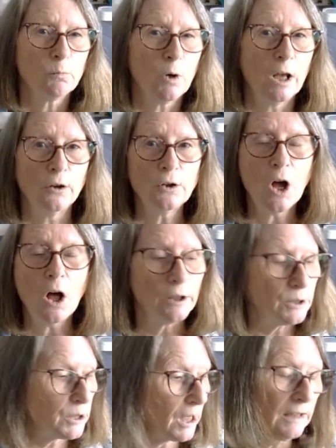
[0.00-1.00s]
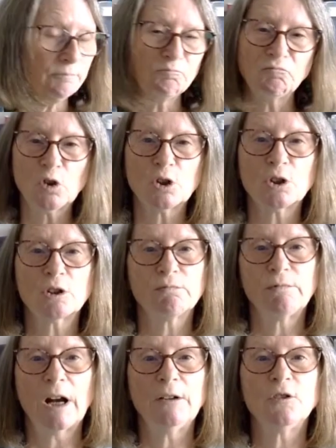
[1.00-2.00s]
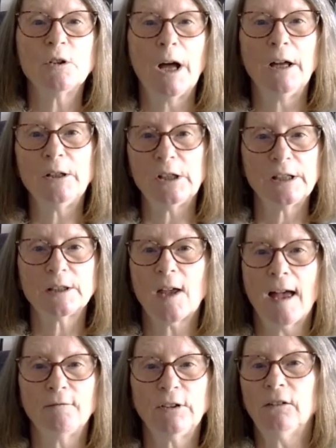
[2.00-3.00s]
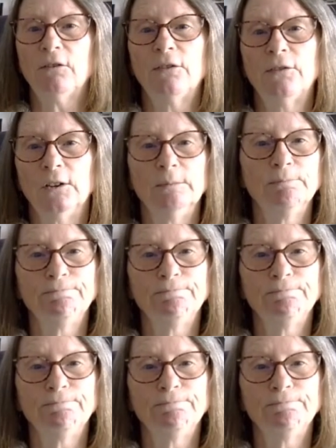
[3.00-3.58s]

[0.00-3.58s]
while on holiday, just random ideas, having fun.